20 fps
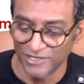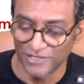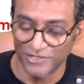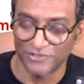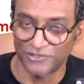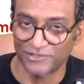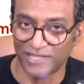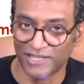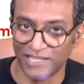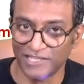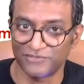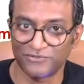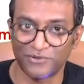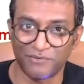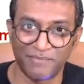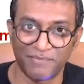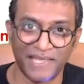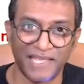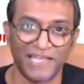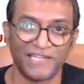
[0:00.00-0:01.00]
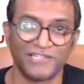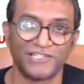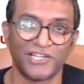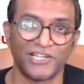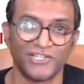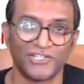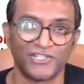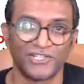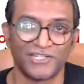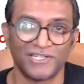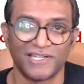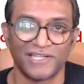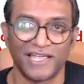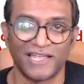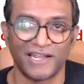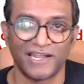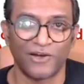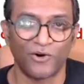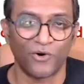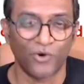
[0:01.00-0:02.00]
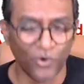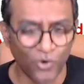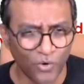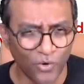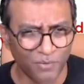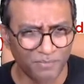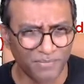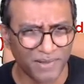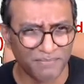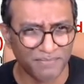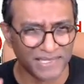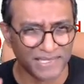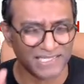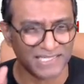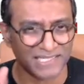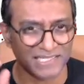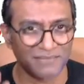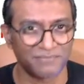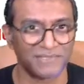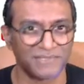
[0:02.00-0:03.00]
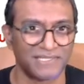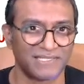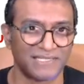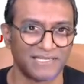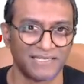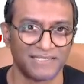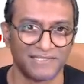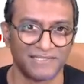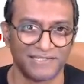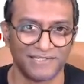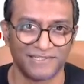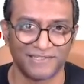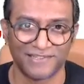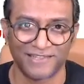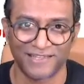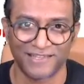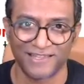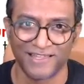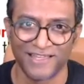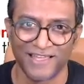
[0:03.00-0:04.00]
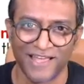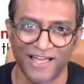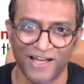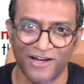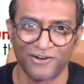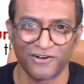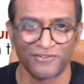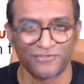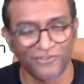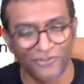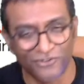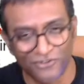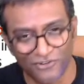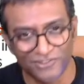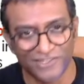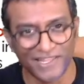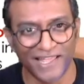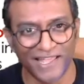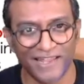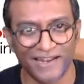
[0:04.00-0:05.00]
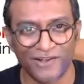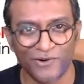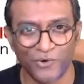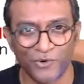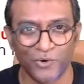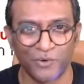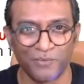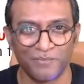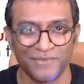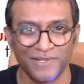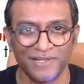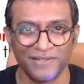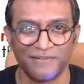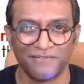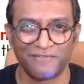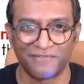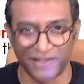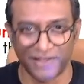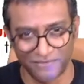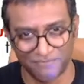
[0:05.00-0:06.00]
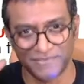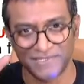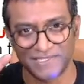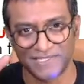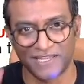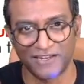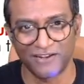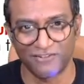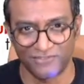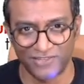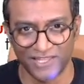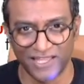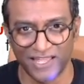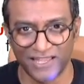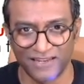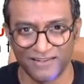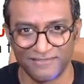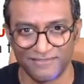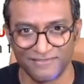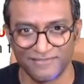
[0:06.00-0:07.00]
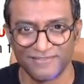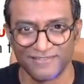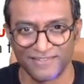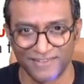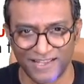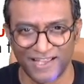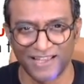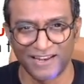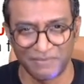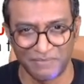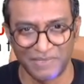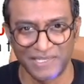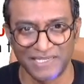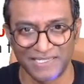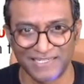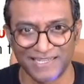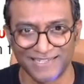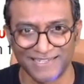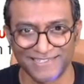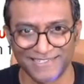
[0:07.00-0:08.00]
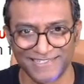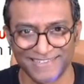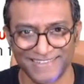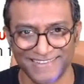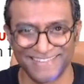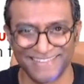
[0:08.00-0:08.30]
So thanks for paying attention, and I hope I made some sense in there. Out of all that, I hope 5% of that kind of made sense.